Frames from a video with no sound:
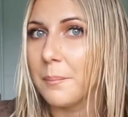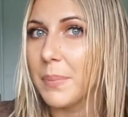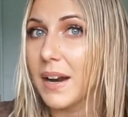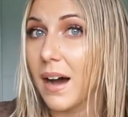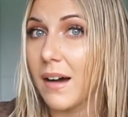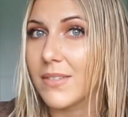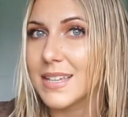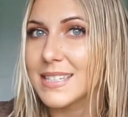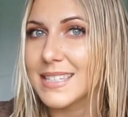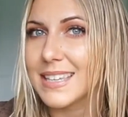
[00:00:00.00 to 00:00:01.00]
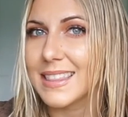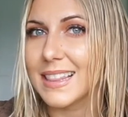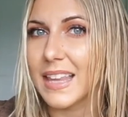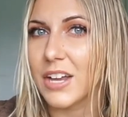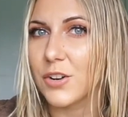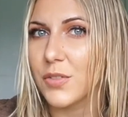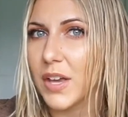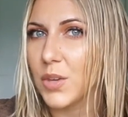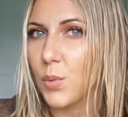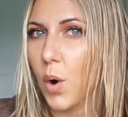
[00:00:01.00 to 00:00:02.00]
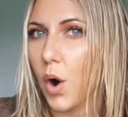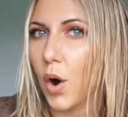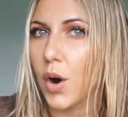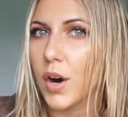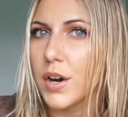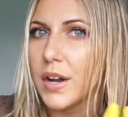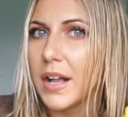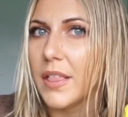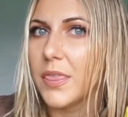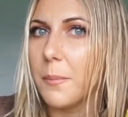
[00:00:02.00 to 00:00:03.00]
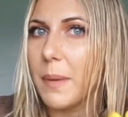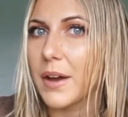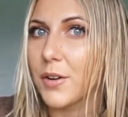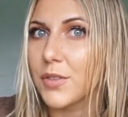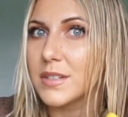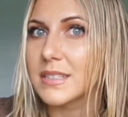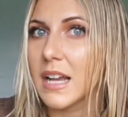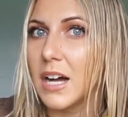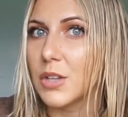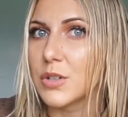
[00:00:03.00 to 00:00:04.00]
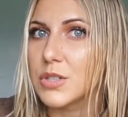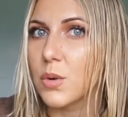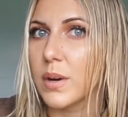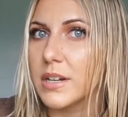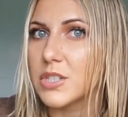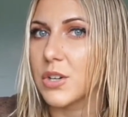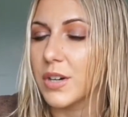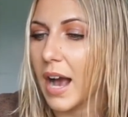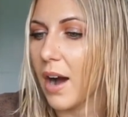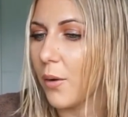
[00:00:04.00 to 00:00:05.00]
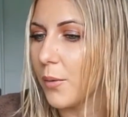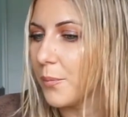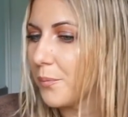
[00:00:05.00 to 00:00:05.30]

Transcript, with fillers: But obviously the lighter that you are, the better the color is going to turn out.